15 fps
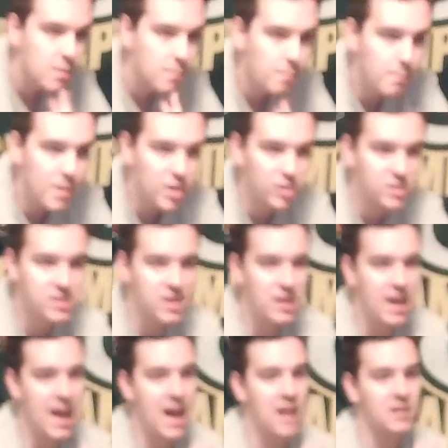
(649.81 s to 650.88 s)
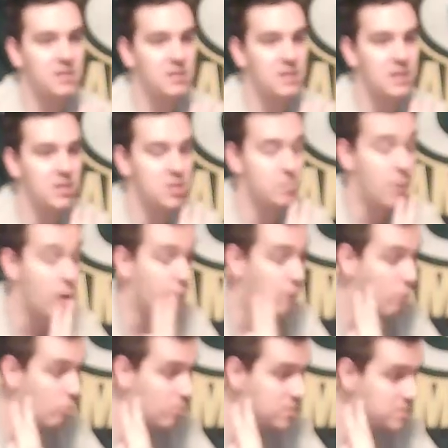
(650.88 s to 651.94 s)
Middleton at the small
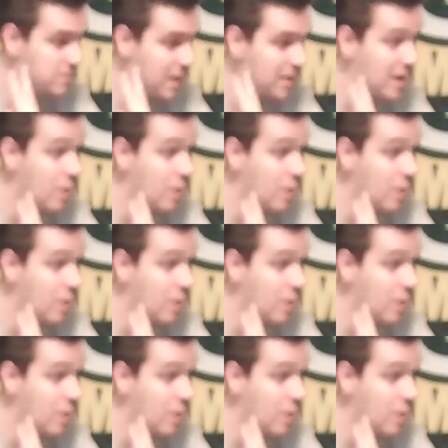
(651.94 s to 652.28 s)
forward spot.